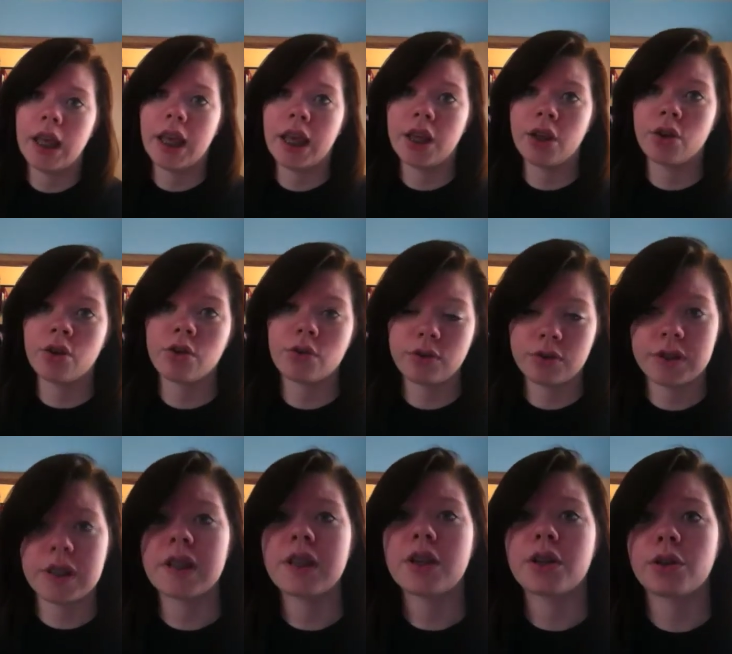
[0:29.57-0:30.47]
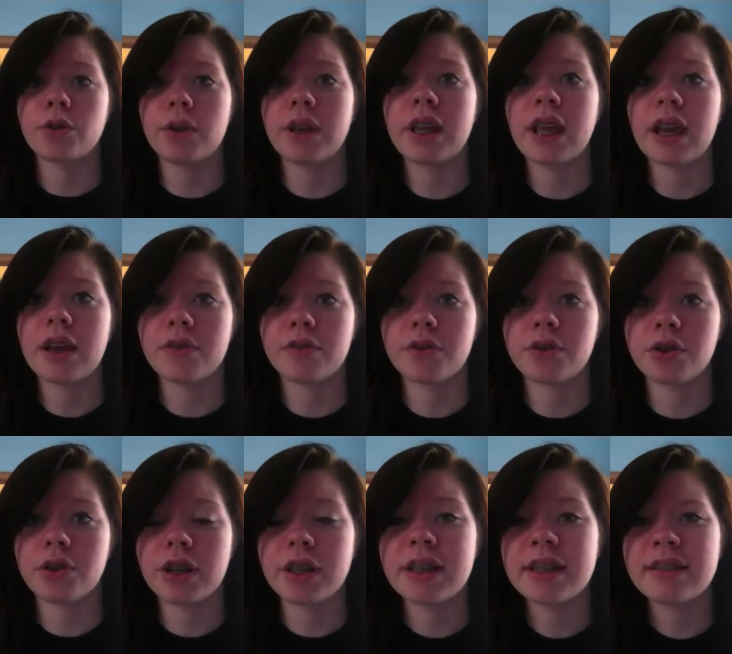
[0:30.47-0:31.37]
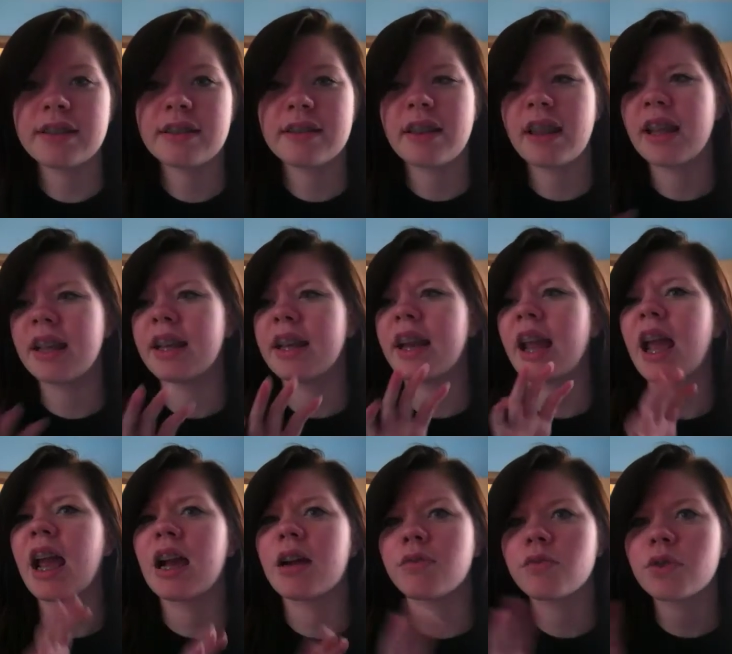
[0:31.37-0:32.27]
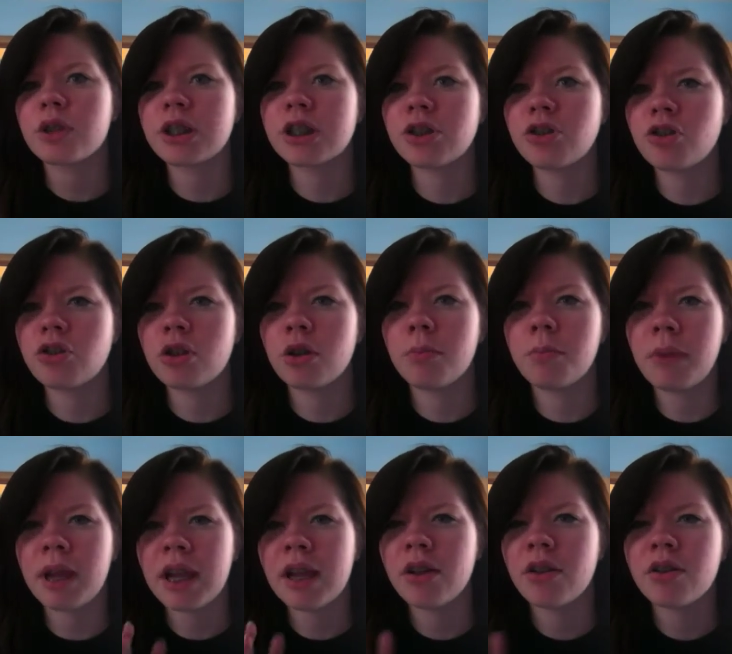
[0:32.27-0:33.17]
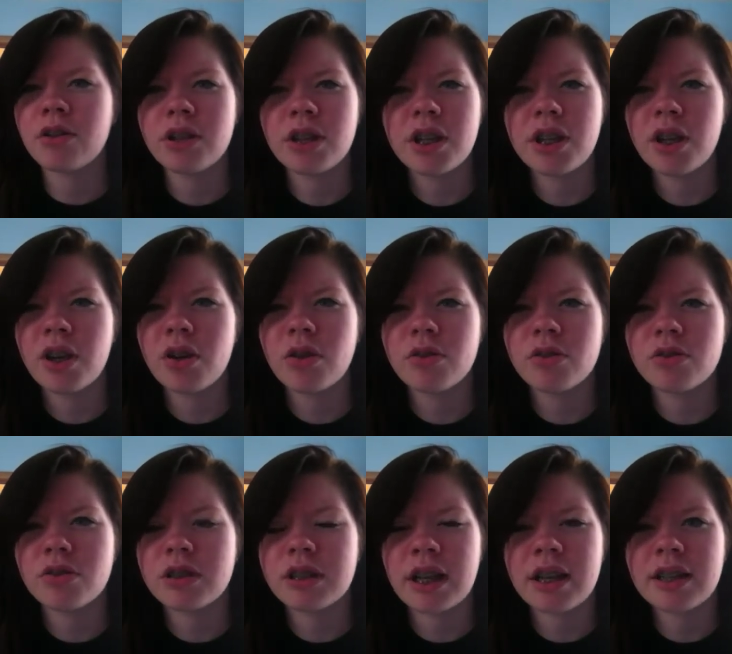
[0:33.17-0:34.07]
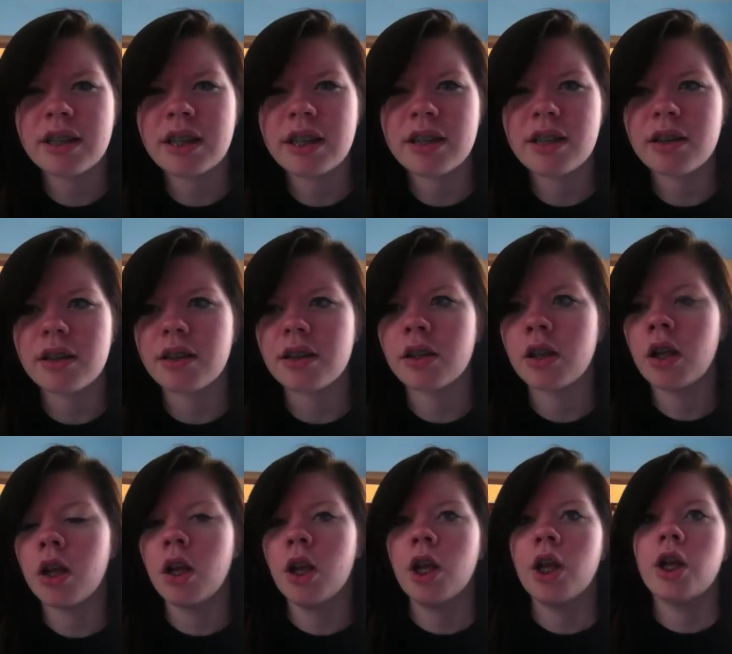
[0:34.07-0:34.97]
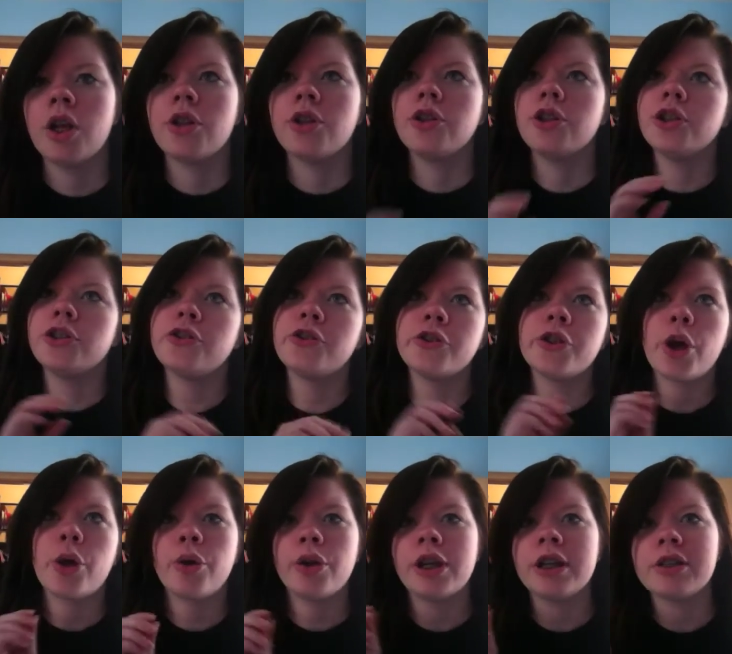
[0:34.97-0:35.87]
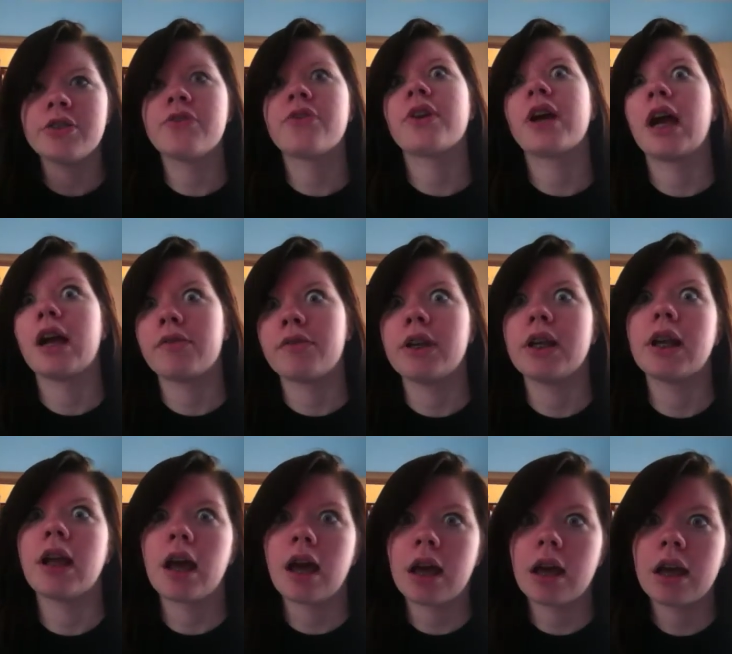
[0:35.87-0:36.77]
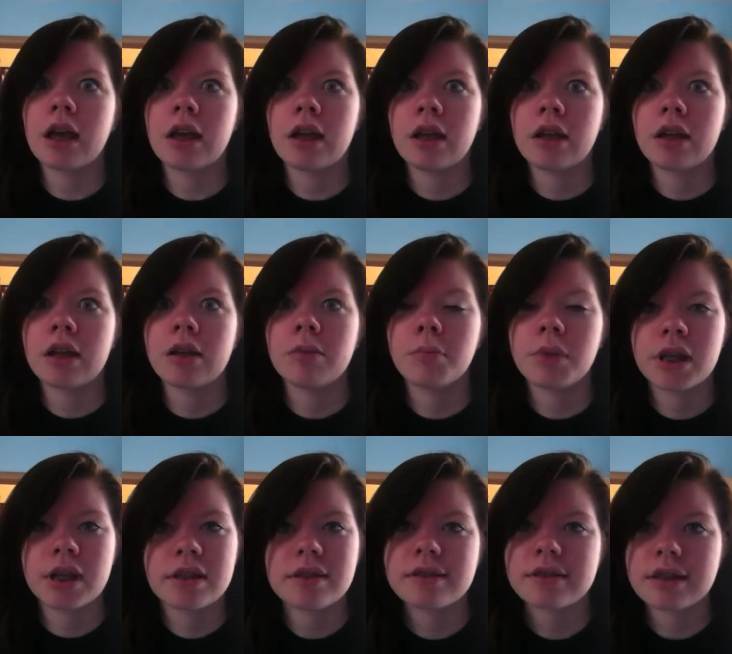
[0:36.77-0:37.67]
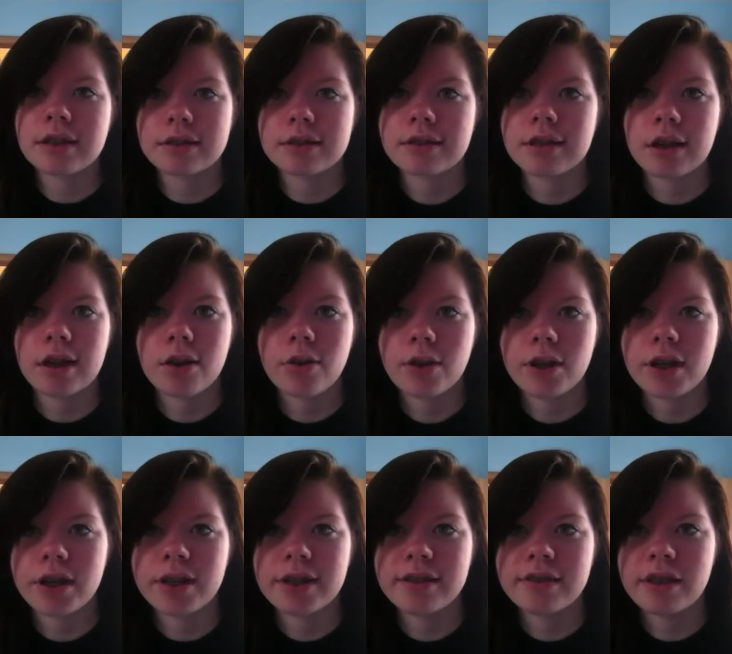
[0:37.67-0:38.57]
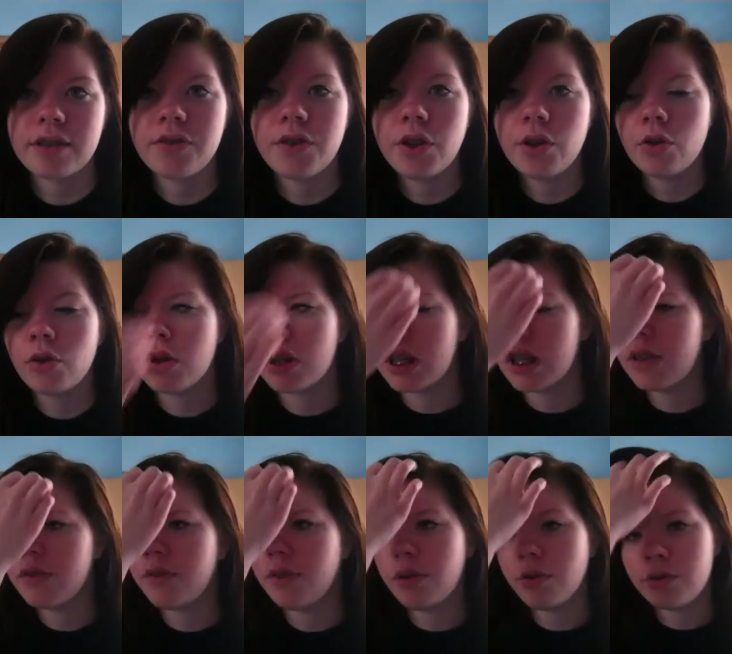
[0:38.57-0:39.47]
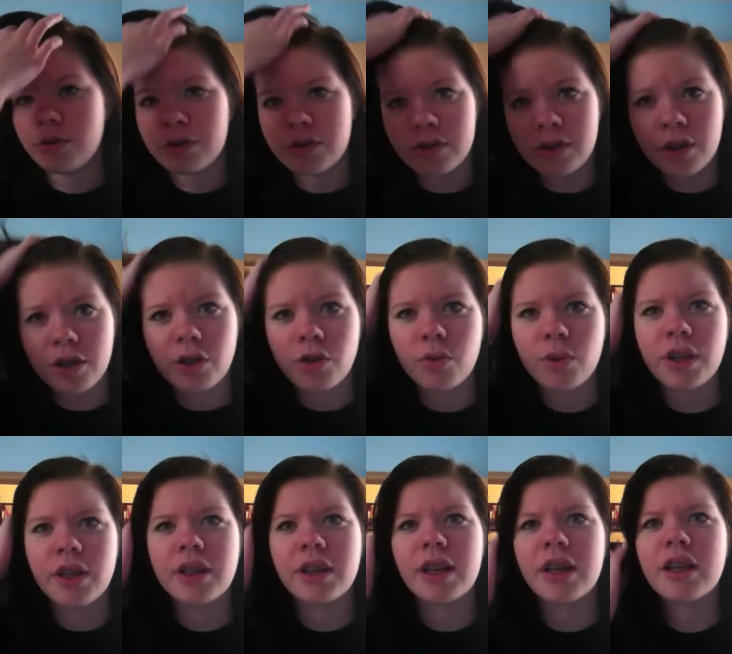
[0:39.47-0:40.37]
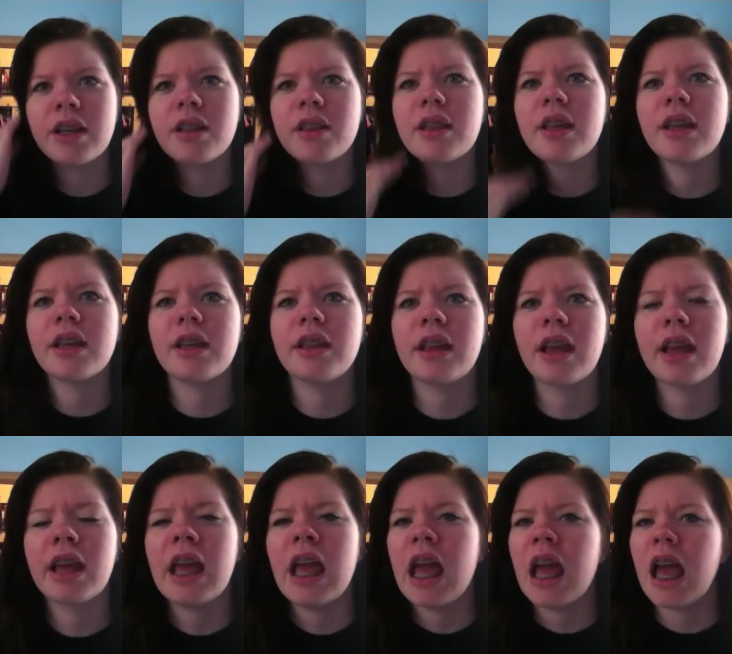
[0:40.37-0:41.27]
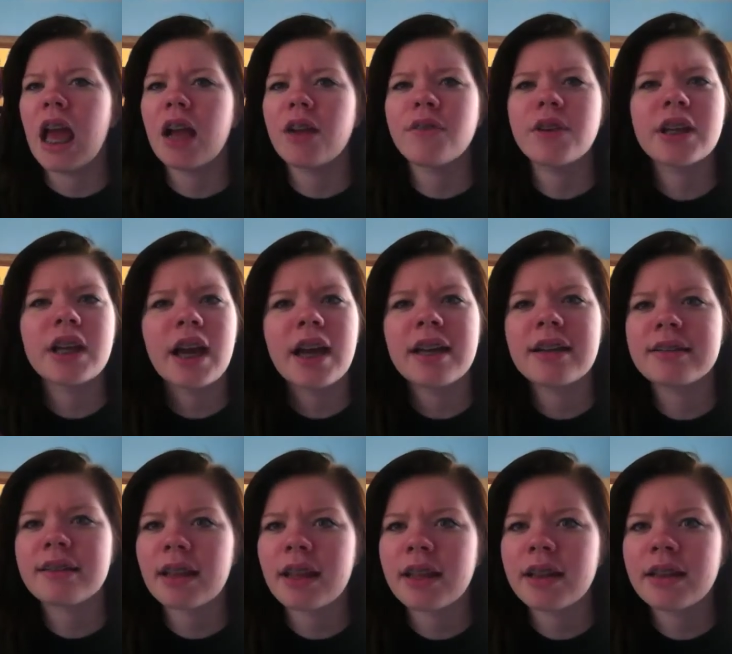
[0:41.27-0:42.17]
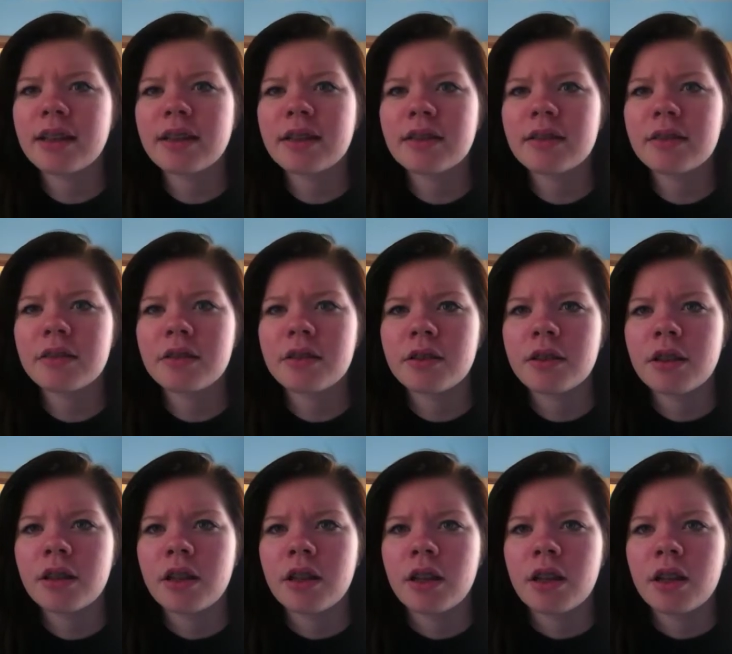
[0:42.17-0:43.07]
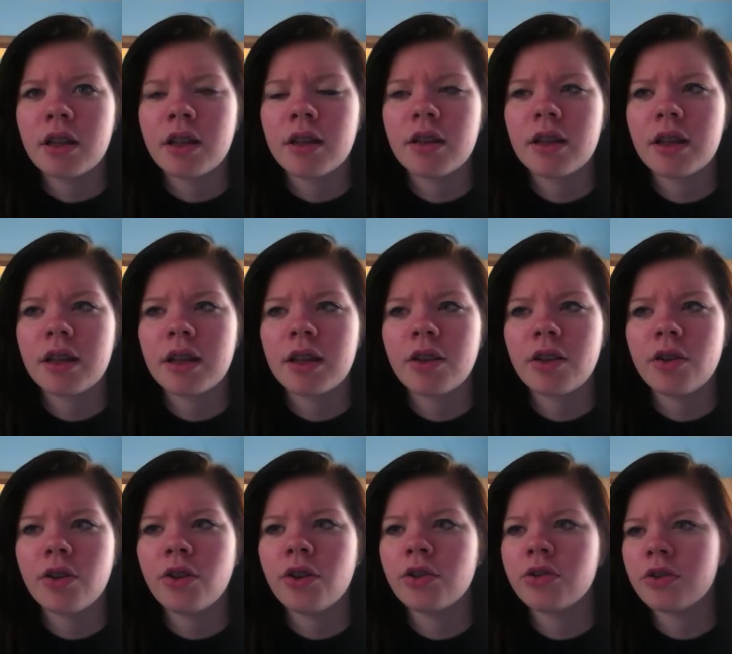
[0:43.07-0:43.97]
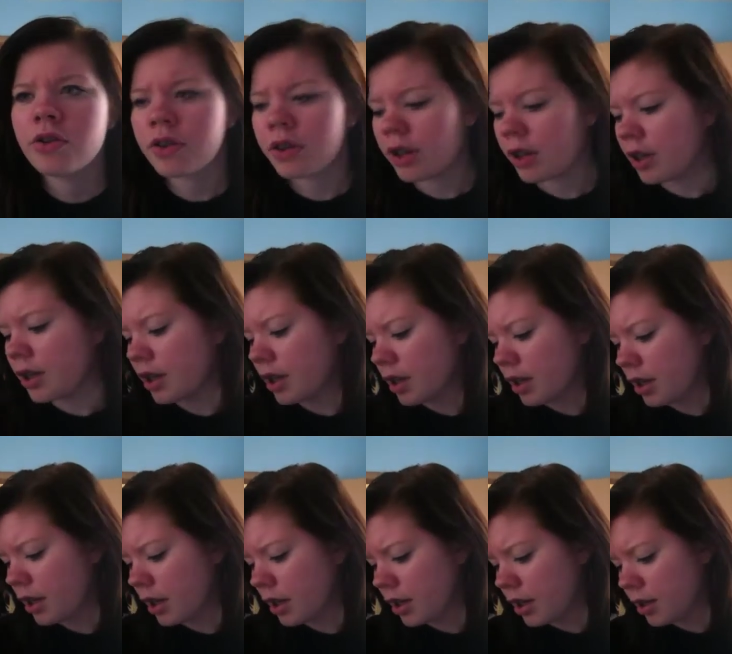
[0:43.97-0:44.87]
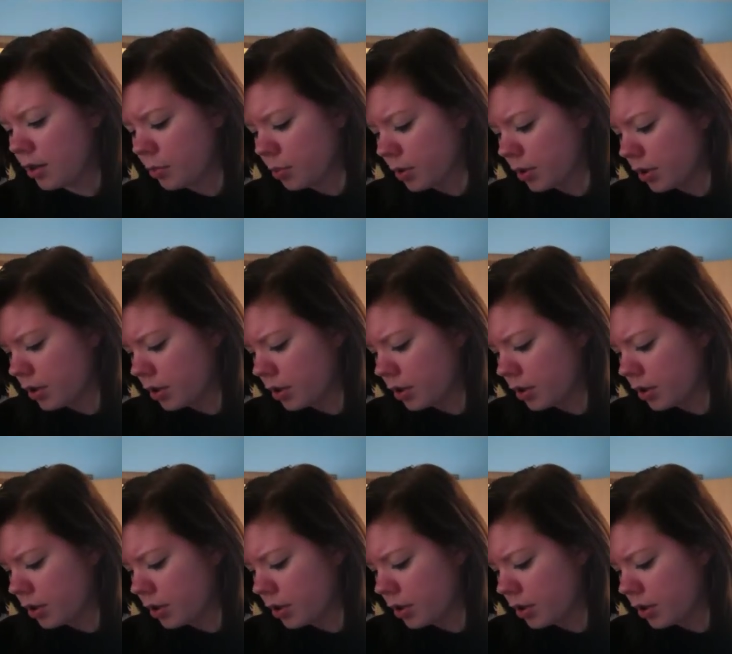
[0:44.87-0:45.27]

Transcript: in girls that they're going after. And this is like an average male, not like this is how it is for every guy, because that's not how it is. If you start doing that and thinking that every guy is like this, then you're just going to end up